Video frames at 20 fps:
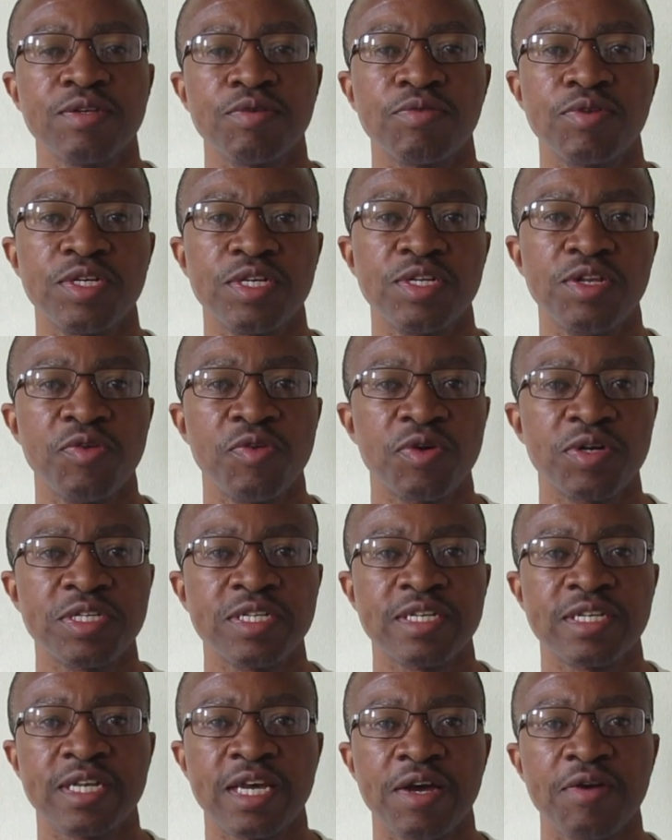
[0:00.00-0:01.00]
You did
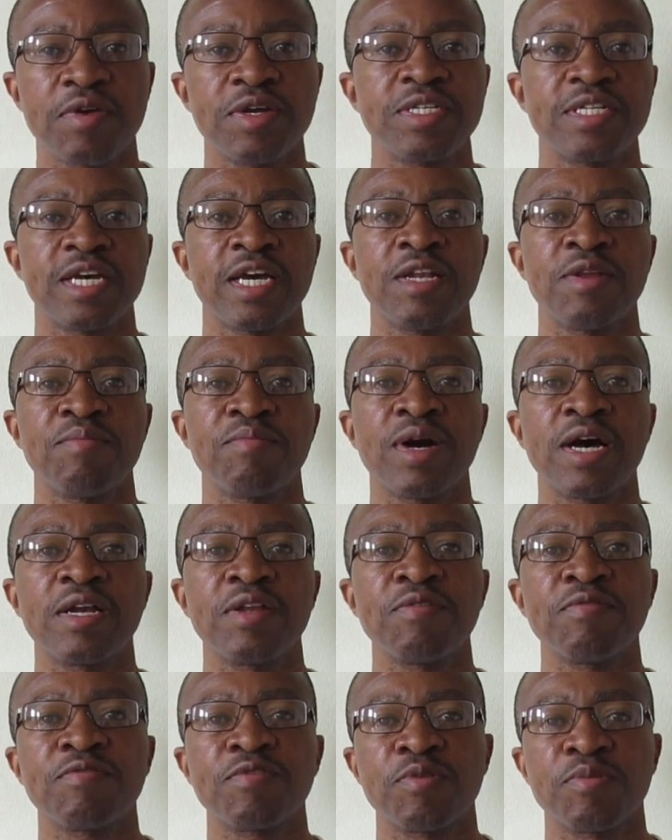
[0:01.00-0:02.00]
not inherit any
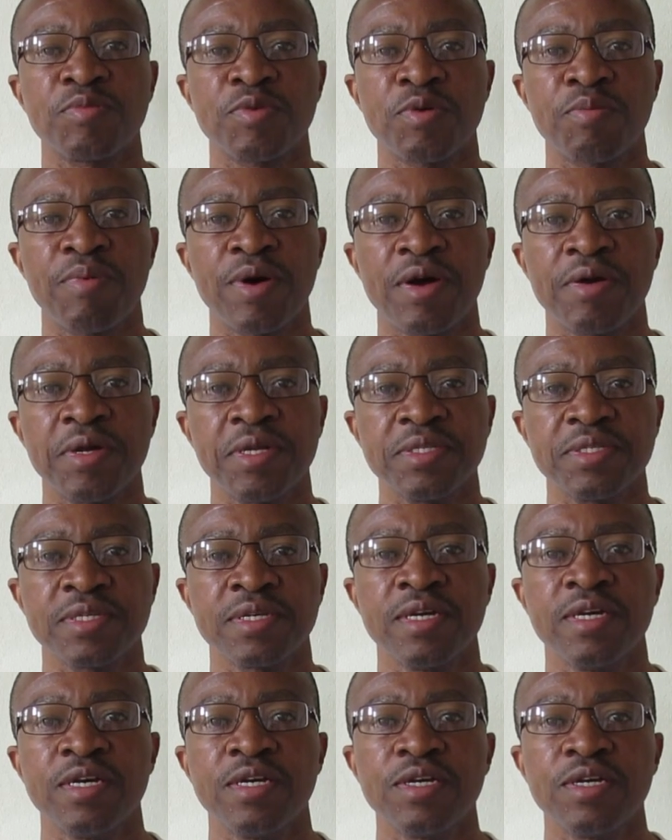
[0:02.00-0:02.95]
money from your parents.